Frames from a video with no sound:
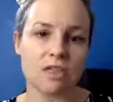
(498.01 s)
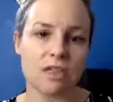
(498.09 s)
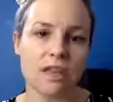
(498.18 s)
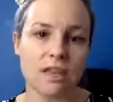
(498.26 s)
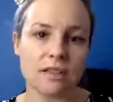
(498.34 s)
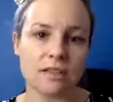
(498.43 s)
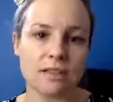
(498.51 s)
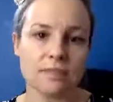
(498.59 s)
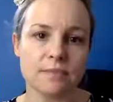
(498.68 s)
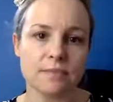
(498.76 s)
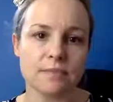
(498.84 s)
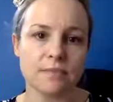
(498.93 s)
things,
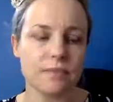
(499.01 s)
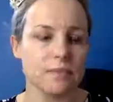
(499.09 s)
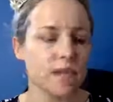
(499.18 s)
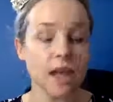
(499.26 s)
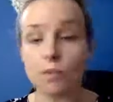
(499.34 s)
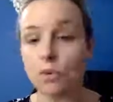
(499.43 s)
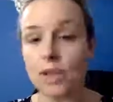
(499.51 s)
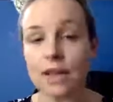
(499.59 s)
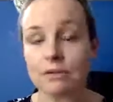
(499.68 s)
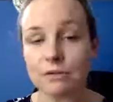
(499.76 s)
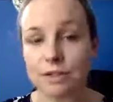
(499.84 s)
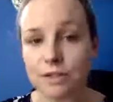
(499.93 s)
and we'll get
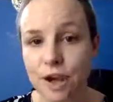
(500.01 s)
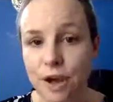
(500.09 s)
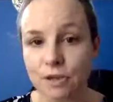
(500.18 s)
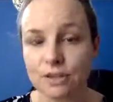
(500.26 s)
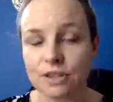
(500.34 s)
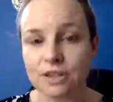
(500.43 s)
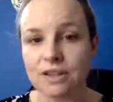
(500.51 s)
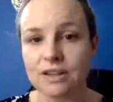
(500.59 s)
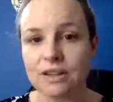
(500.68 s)
a result.